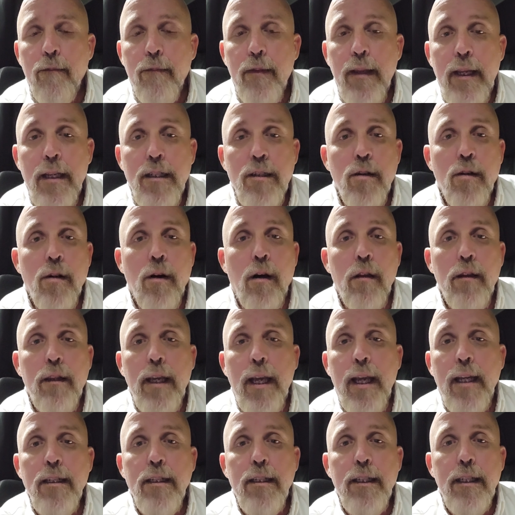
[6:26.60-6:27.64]
These are all
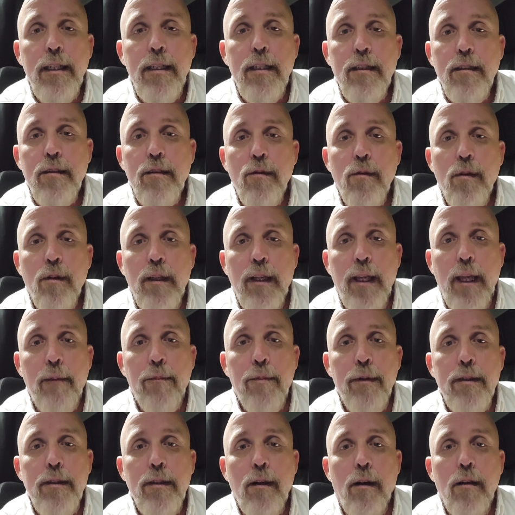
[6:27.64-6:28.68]
things that will
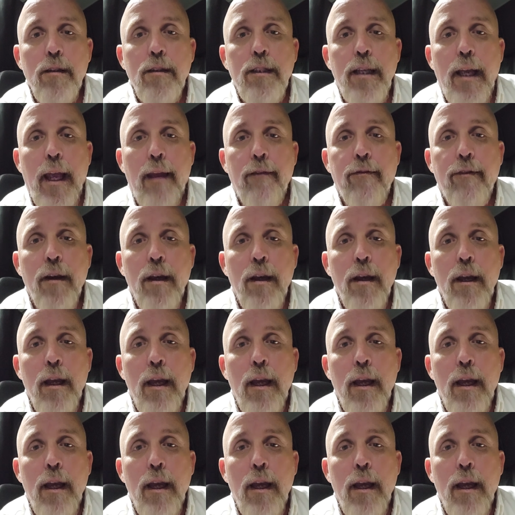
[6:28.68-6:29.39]
keep us all safe,